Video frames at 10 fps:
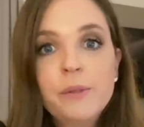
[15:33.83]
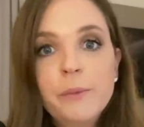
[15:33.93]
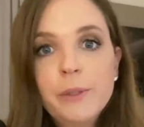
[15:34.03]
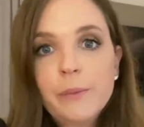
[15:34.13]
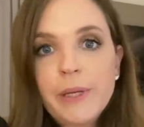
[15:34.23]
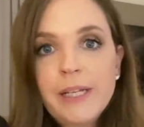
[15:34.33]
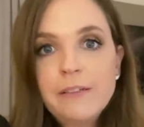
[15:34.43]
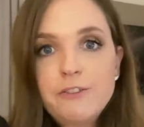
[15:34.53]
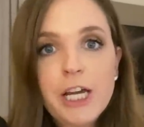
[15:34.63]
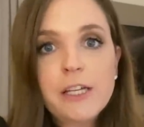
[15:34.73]
when we were waiting
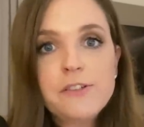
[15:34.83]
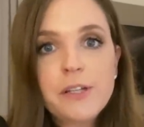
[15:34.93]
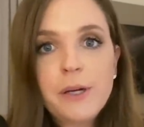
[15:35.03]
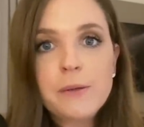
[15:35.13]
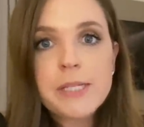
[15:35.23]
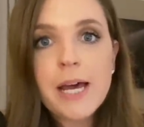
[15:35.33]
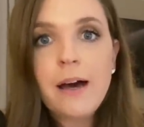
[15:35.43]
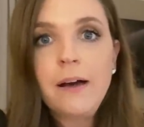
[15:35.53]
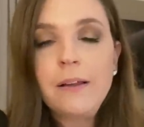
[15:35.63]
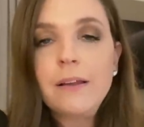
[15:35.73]
to check into the
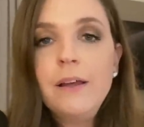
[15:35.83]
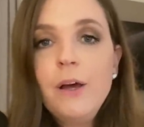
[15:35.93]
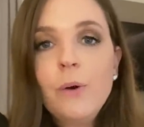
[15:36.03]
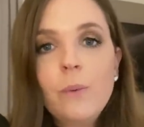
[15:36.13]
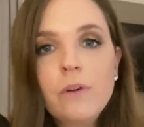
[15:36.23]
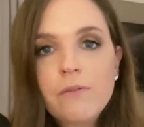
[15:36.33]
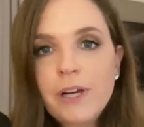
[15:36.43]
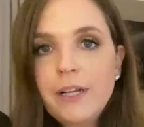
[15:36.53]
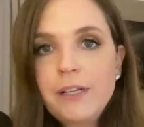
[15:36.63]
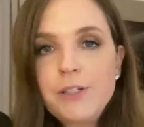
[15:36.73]
hotel, we
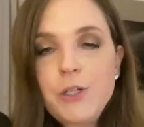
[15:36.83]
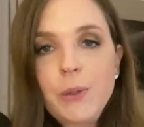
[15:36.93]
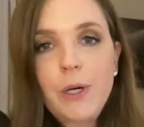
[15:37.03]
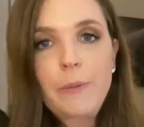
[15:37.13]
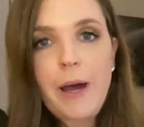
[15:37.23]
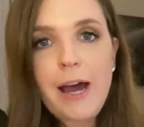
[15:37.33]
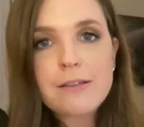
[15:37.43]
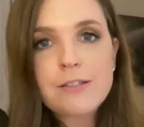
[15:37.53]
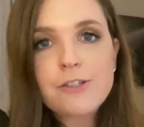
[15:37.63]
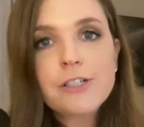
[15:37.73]
ran into our
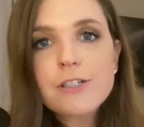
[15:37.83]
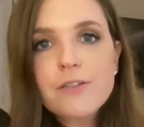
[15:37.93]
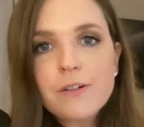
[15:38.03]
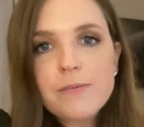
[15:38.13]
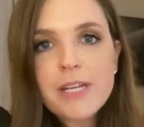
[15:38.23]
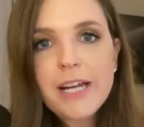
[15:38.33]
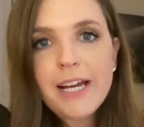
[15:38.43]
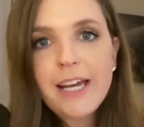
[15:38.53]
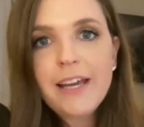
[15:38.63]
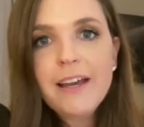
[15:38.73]
passengers from
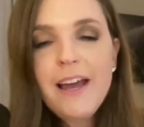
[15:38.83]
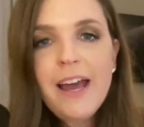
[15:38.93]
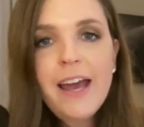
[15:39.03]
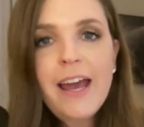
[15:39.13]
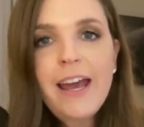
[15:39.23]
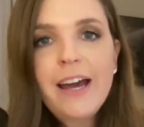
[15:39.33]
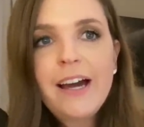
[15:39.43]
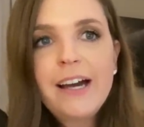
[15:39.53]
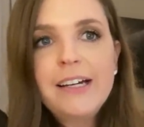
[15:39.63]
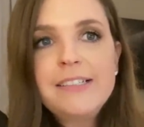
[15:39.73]
today.
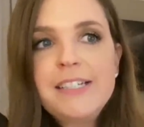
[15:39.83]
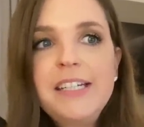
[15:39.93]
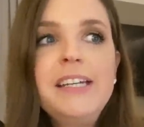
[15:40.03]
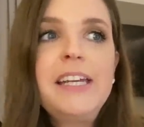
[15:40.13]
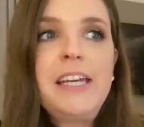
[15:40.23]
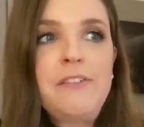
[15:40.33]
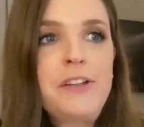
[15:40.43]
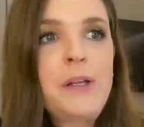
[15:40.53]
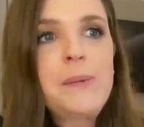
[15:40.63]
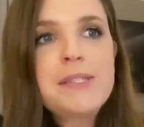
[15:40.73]
And
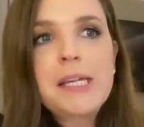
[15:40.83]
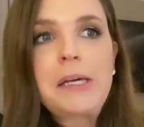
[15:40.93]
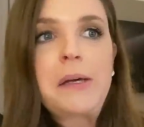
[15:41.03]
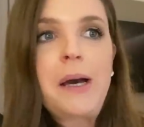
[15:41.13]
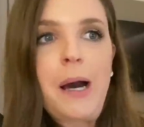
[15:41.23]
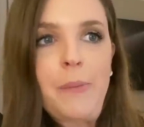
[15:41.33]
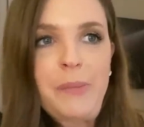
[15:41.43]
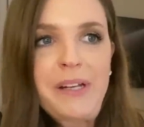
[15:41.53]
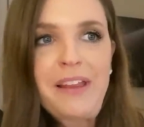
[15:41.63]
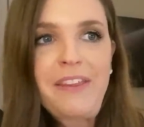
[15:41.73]
even though it's like a
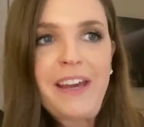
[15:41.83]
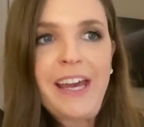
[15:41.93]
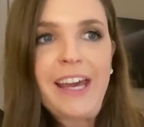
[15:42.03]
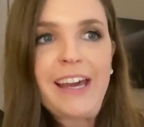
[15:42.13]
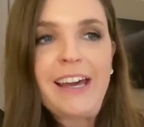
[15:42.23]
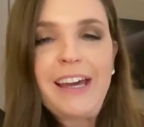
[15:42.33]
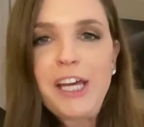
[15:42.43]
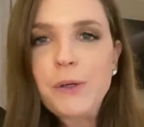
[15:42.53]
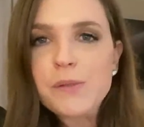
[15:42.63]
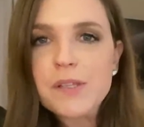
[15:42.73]
company thing,
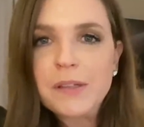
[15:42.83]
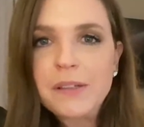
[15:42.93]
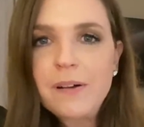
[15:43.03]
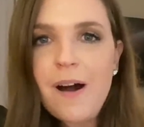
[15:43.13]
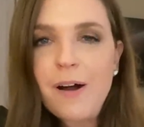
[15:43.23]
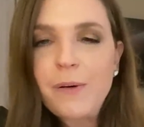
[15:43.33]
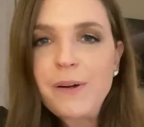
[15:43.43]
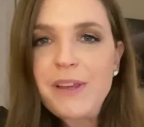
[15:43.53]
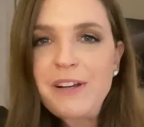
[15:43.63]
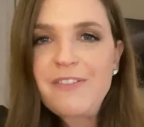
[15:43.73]
it was a little
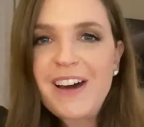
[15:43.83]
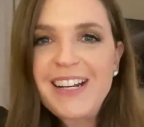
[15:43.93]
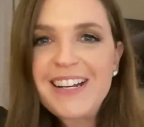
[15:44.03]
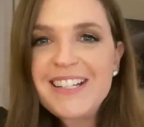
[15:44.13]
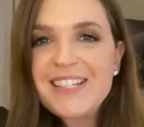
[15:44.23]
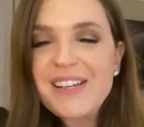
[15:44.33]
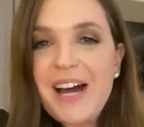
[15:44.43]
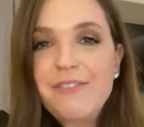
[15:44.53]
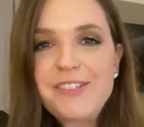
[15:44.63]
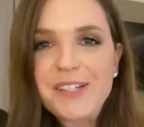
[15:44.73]
awkward. They invited us to
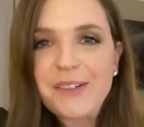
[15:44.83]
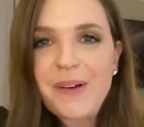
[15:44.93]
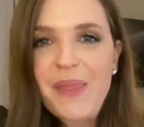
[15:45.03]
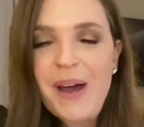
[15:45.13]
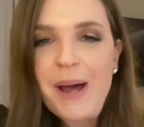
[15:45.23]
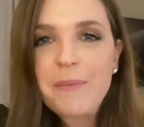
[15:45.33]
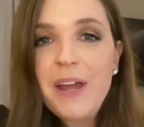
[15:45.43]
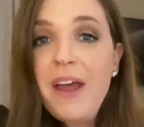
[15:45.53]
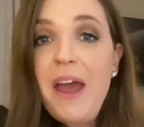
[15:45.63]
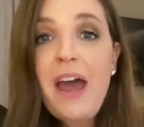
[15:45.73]
have dinner with them
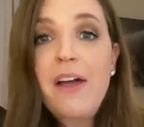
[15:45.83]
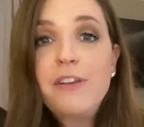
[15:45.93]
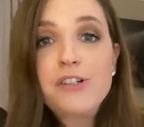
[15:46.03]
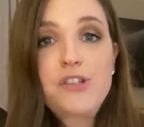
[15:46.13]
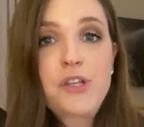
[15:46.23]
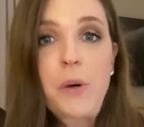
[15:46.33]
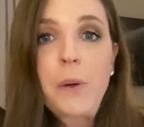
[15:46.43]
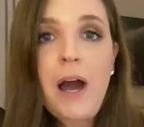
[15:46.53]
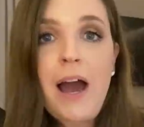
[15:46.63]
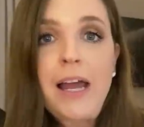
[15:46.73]
and they're so
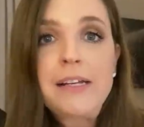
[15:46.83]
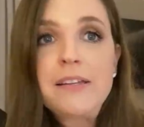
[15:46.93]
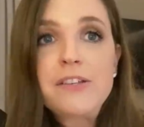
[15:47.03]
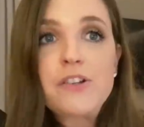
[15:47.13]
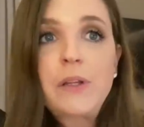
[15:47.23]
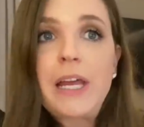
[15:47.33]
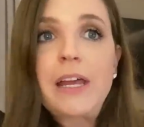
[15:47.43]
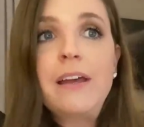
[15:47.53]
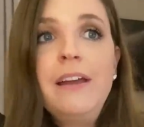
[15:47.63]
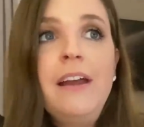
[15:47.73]
kind. These are like